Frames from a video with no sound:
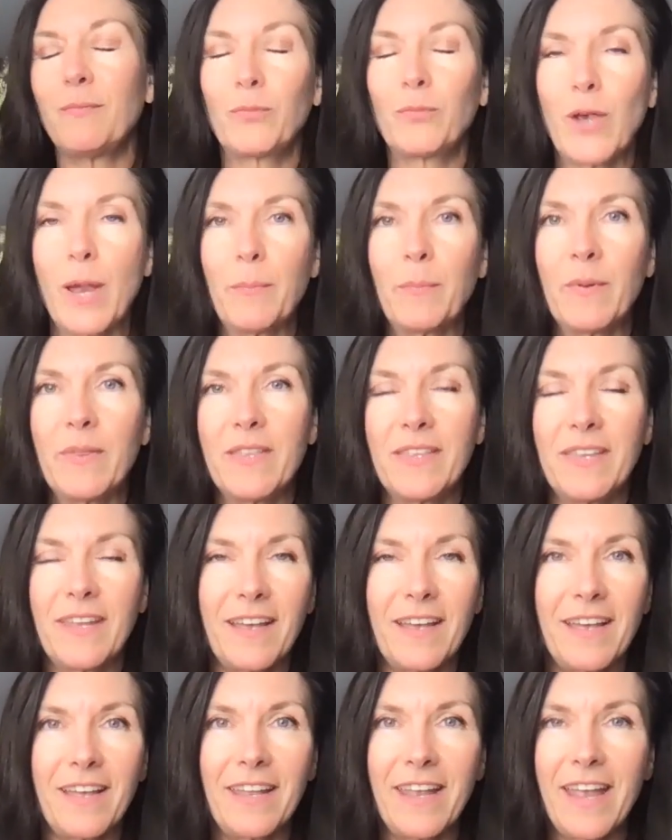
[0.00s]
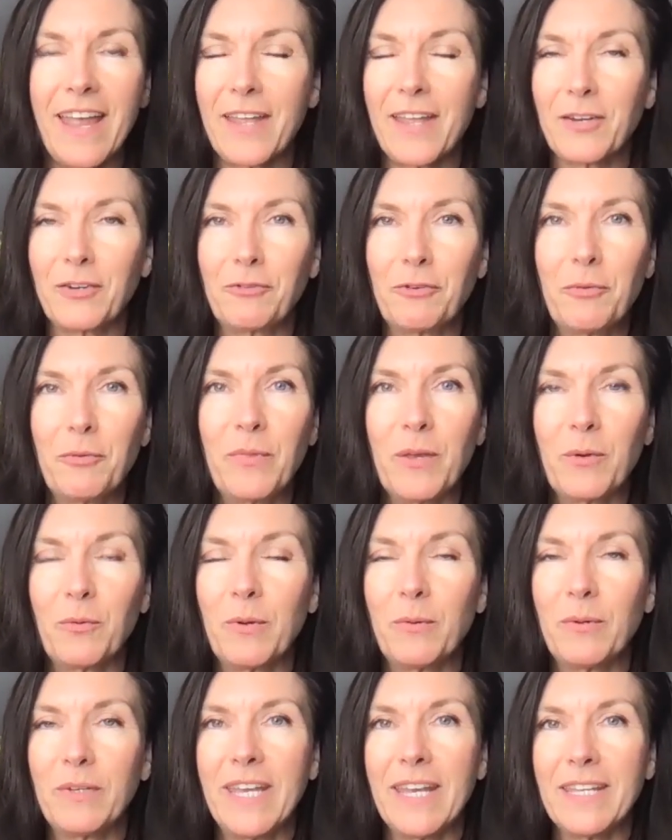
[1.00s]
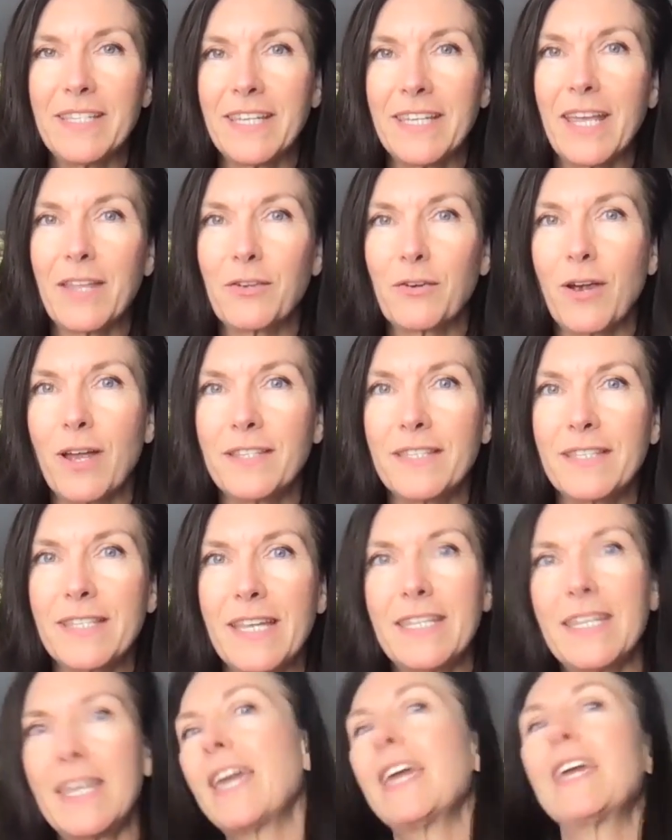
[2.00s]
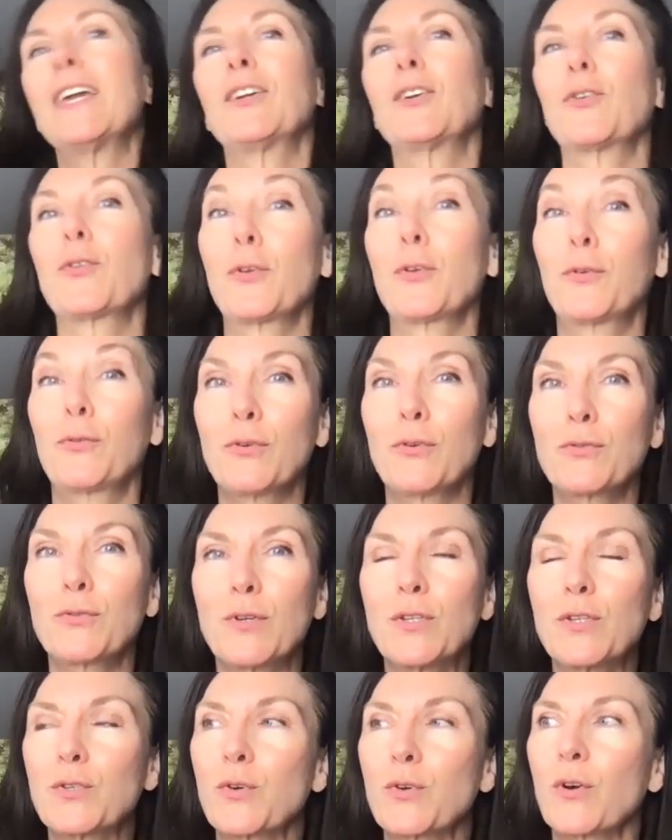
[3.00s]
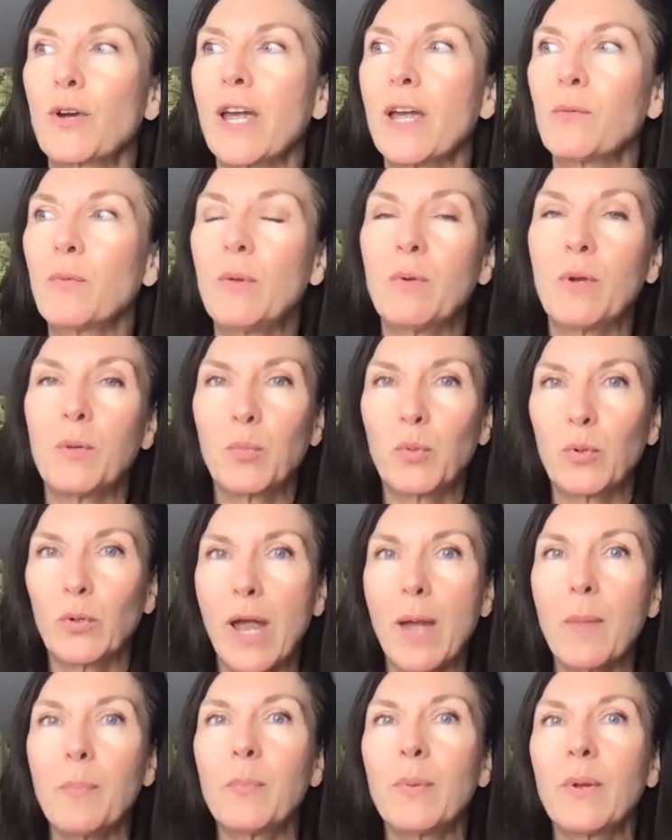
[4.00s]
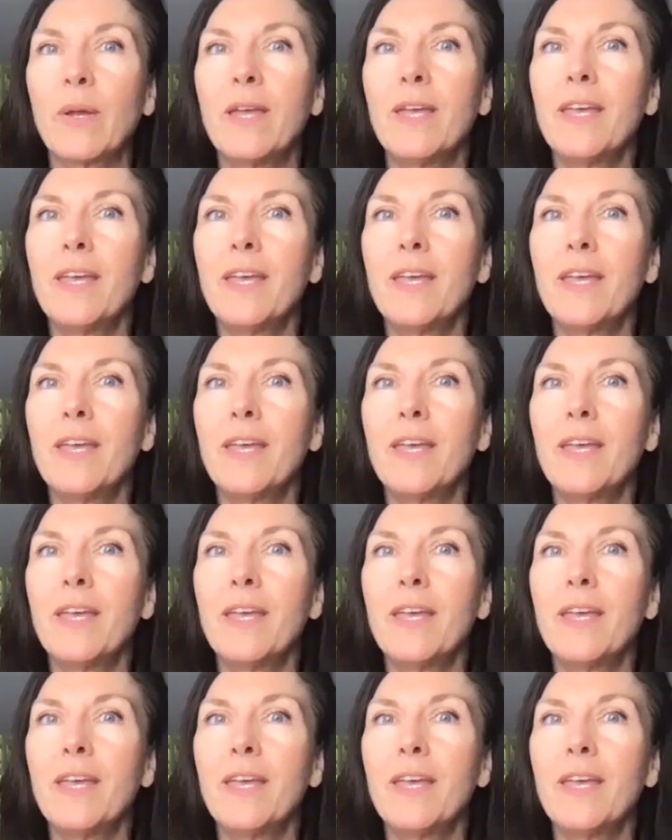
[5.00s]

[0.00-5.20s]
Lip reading: prep and had a group that we would get together on Sunday and go to the grocery store and we would prep